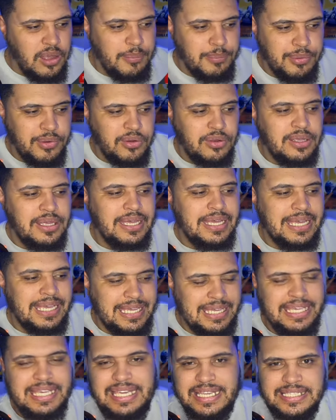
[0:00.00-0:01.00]
But
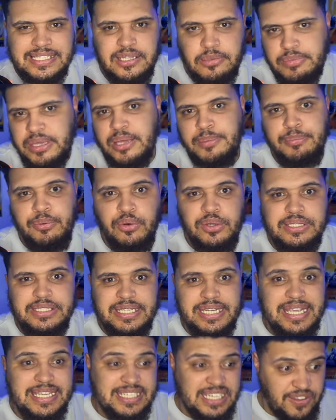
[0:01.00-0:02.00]
he is the main point to
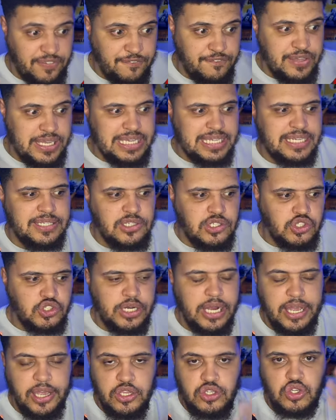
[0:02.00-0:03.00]
this. It's feeding the
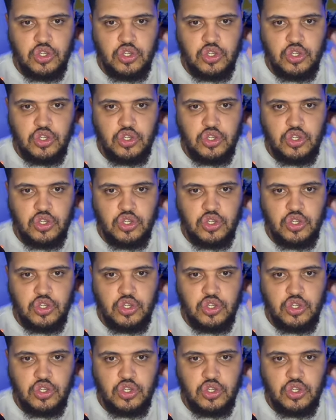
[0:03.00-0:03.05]
striker, so